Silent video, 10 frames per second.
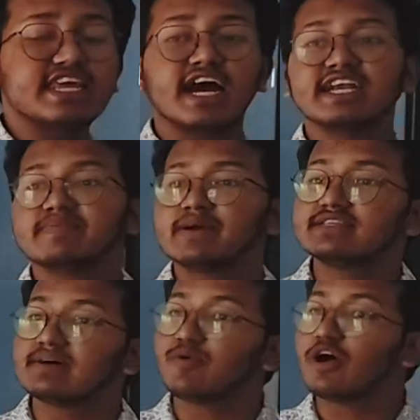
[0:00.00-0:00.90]
area
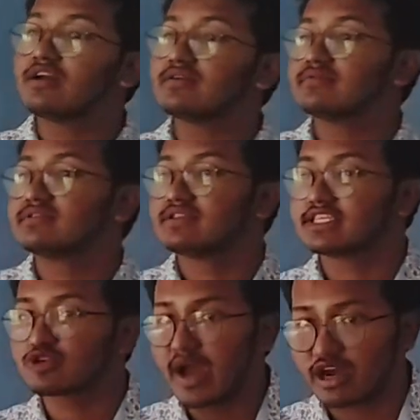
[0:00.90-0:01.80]
depends upon
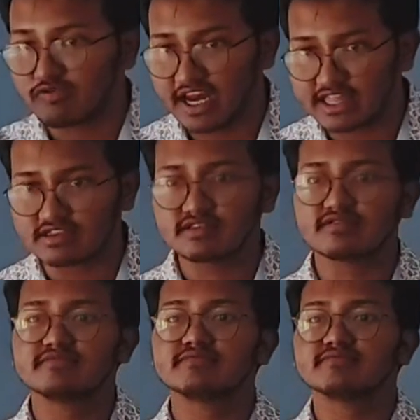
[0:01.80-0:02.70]
the square of length.
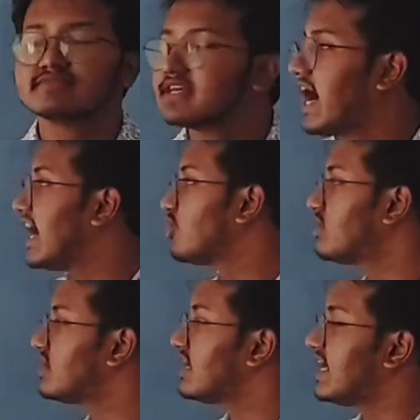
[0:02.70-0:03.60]
I
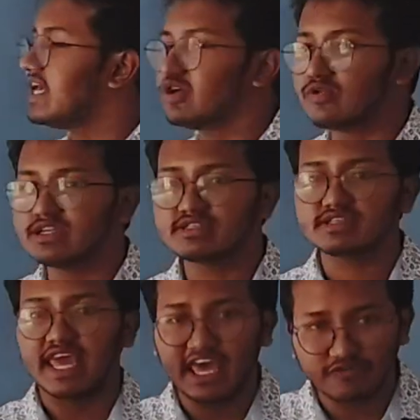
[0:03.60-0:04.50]
wrote A
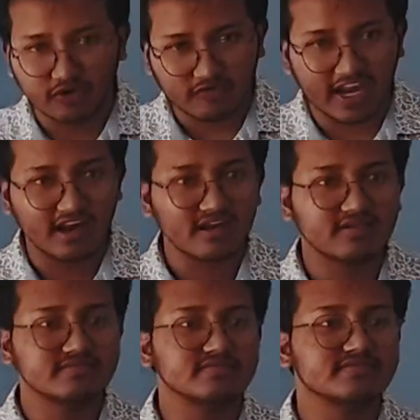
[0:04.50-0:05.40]
equals F of
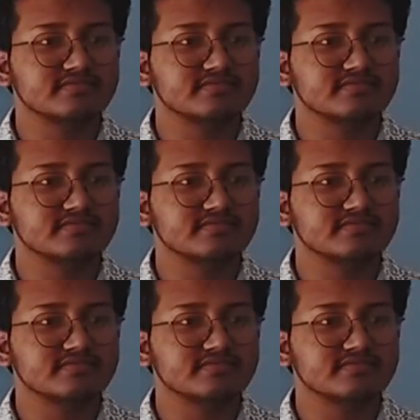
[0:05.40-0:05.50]
L.